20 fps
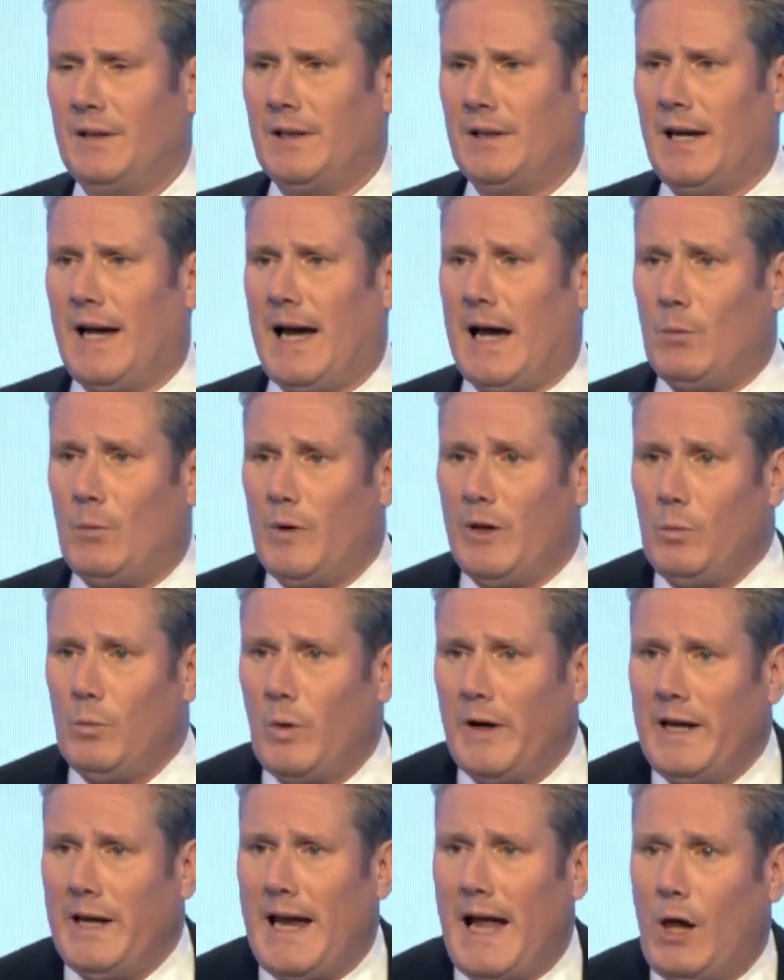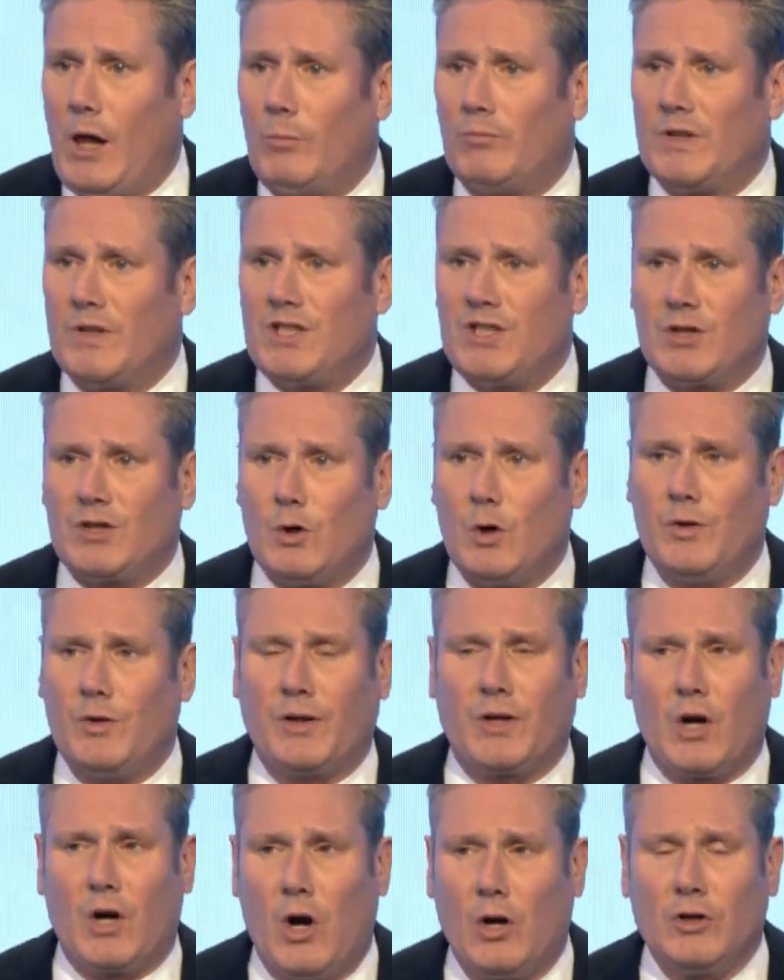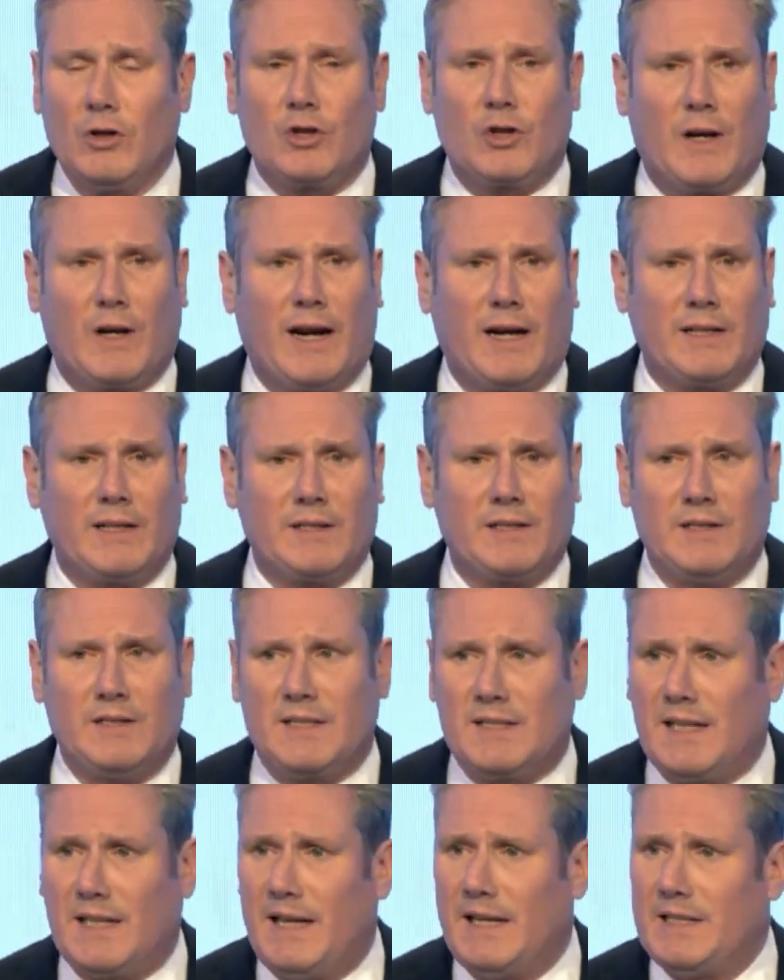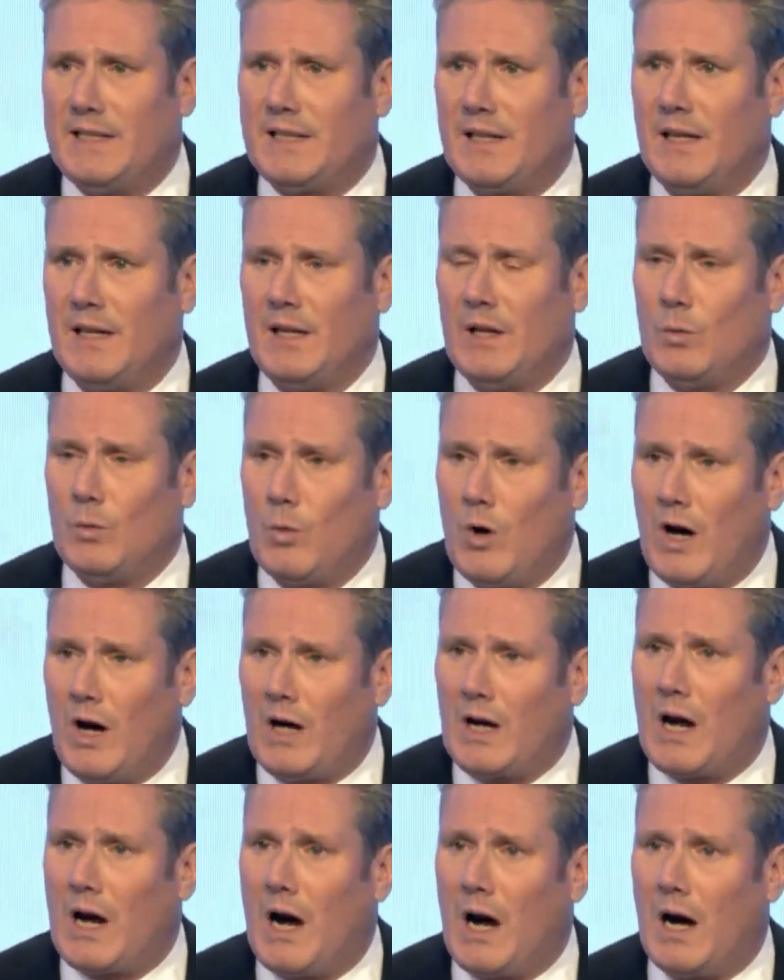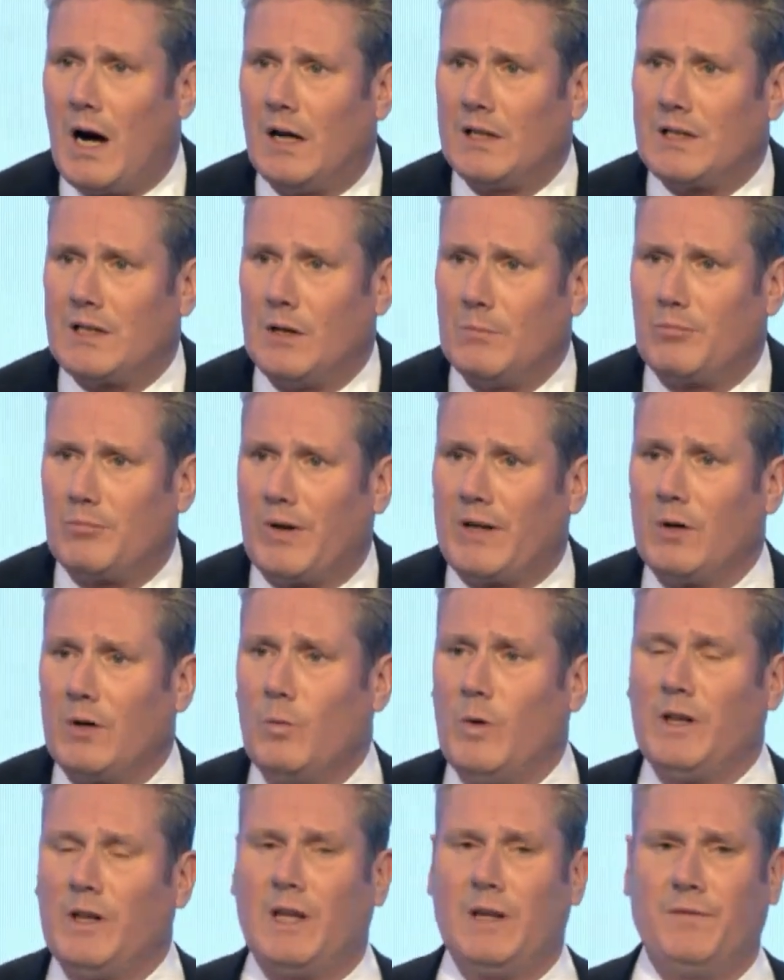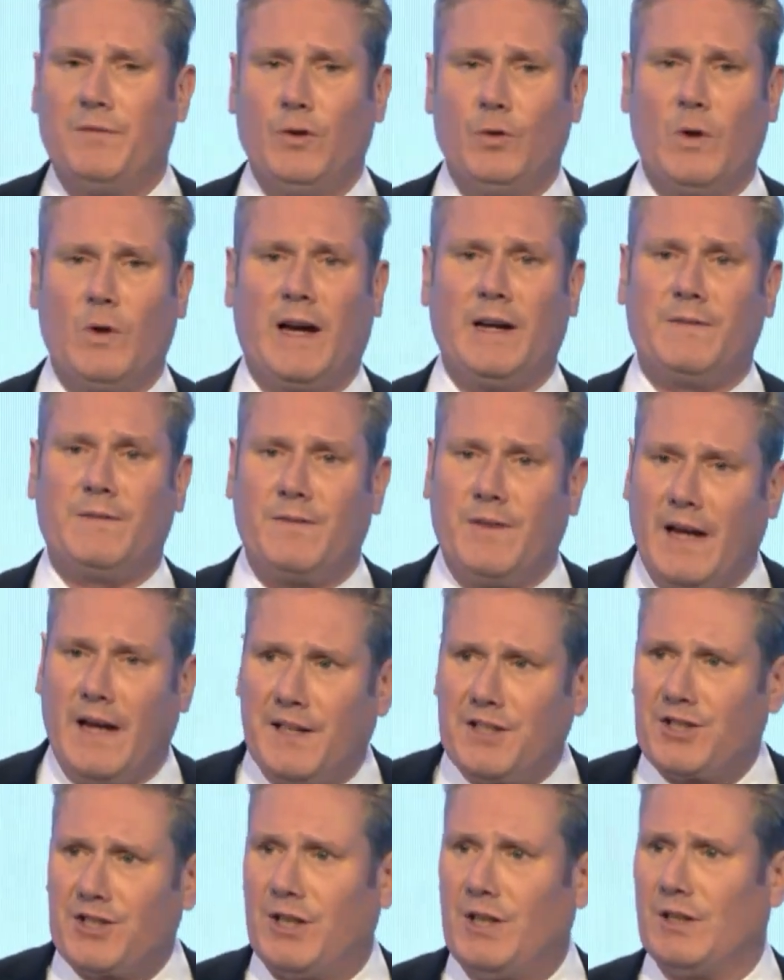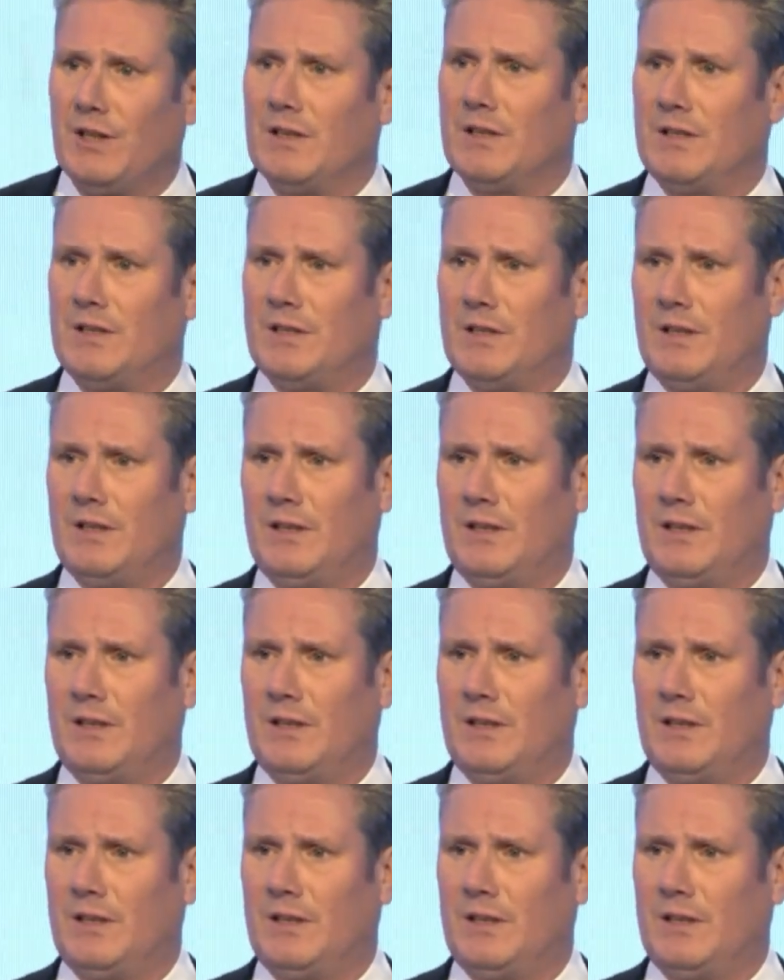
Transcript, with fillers: How will we help restore the contract that says Work hard, and Britain will give you a fair chance.